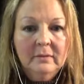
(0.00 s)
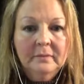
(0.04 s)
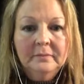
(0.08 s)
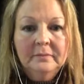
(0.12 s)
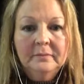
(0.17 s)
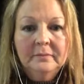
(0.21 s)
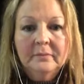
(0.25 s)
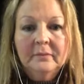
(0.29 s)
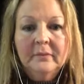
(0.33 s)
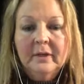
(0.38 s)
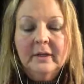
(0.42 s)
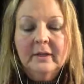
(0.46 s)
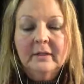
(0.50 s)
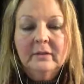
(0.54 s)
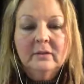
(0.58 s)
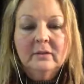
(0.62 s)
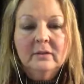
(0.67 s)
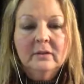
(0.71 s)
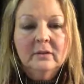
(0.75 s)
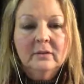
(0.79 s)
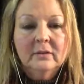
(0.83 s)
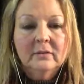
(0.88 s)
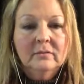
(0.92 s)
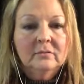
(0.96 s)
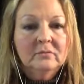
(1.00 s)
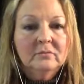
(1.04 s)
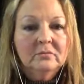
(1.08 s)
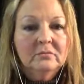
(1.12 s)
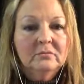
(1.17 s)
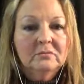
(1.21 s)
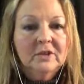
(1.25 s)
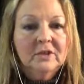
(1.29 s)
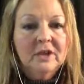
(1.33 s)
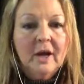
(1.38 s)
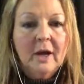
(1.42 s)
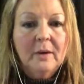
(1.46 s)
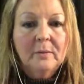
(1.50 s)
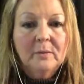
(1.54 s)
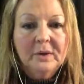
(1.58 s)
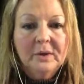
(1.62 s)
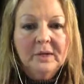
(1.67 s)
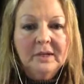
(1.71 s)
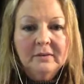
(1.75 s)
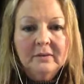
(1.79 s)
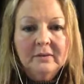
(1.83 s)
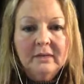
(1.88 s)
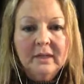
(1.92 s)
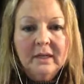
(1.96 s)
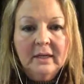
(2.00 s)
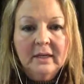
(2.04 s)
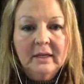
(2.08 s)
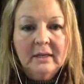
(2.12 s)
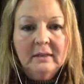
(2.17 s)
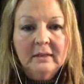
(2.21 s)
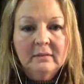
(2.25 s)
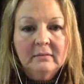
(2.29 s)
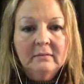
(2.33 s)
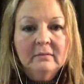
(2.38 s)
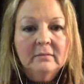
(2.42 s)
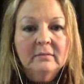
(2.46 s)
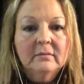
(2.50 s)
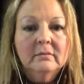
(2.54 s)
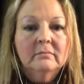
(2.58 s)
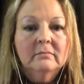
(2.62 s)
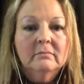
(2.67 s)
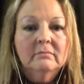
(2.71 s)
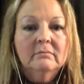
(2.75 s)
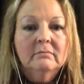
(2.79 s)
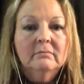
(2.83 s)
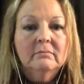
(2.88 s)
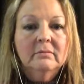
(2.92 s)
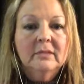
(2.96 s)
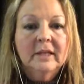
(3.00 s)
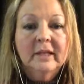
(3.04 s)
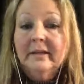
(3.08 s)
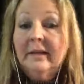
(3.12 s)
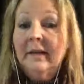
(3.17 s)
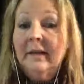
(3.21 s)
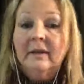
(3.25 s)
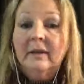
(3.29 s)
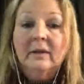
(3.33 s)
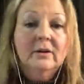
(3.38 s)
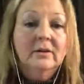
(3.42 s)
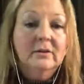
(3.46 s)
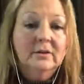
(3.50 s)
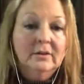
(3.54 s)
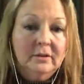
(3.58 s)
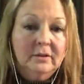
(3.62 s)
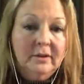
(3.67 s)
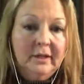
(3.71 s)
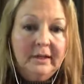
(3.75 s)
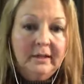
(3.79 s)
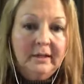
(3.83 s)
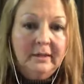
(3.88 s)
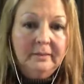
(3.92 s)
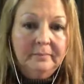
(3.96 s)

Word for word: Right, so job well done, they take all the credit.